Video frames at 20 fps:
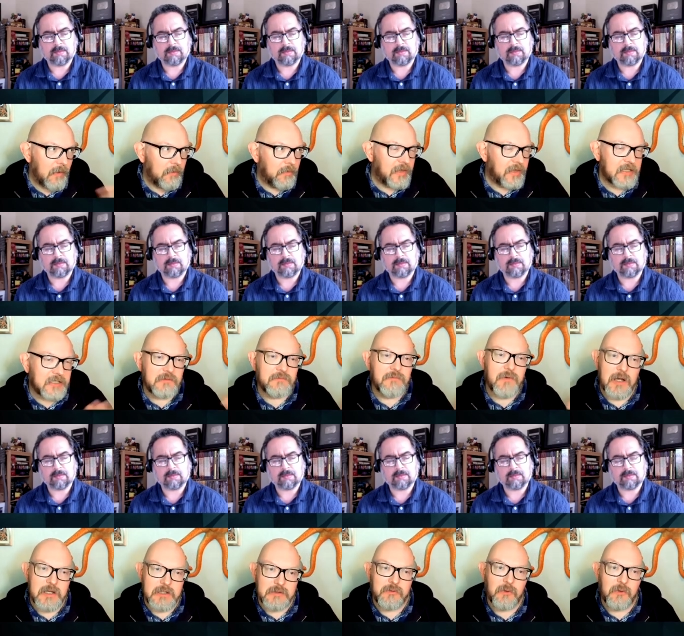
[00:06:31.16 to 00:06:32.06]
Speaker 1: this advice
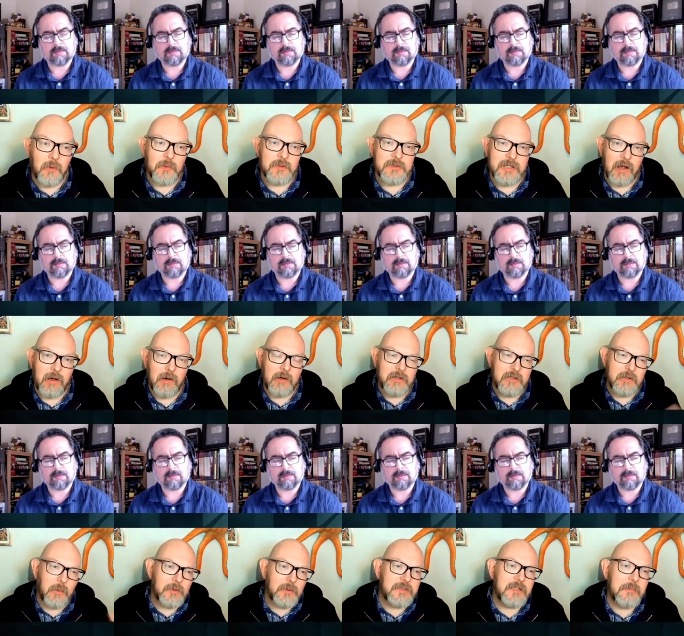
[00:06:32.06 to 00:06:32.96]
fall? So, because I
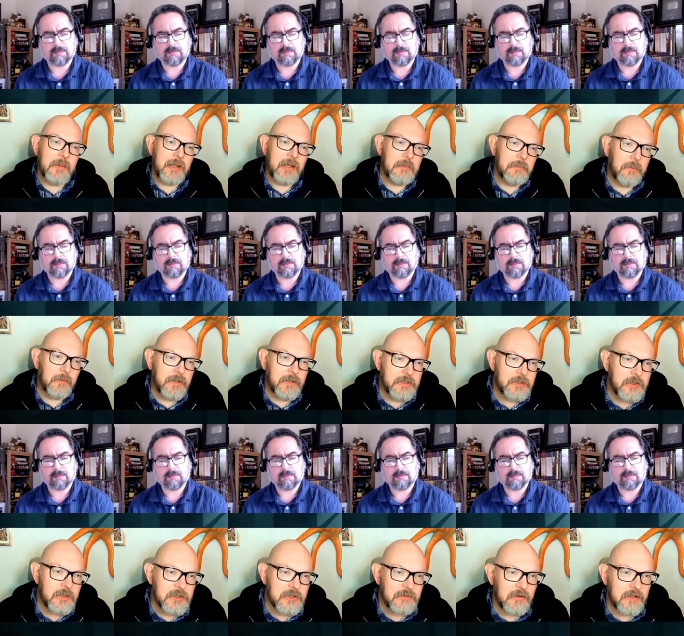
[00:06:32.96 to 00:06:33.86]
wanted to make the book as
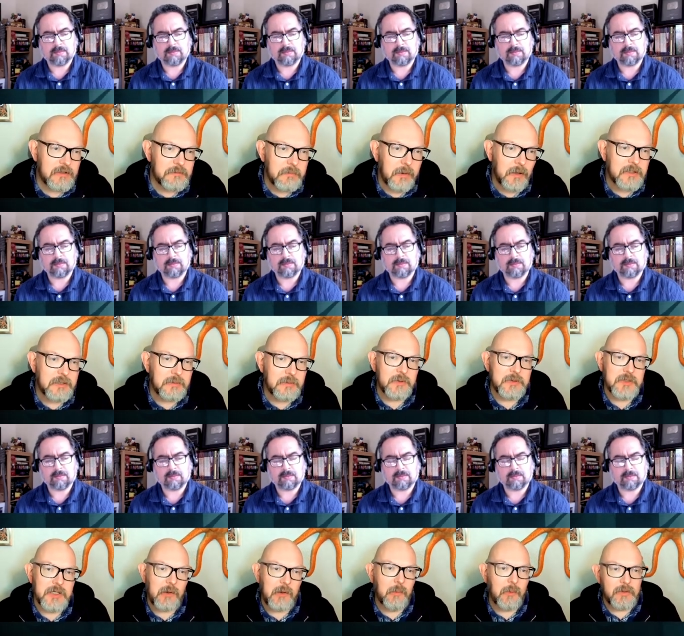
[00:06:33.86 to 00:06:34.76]
useful as possible. So I
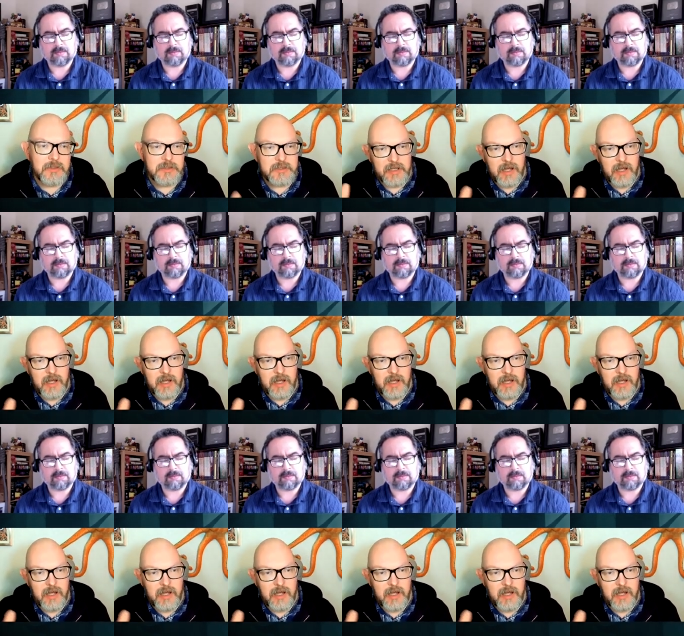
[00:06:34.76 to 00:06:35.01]
wanted to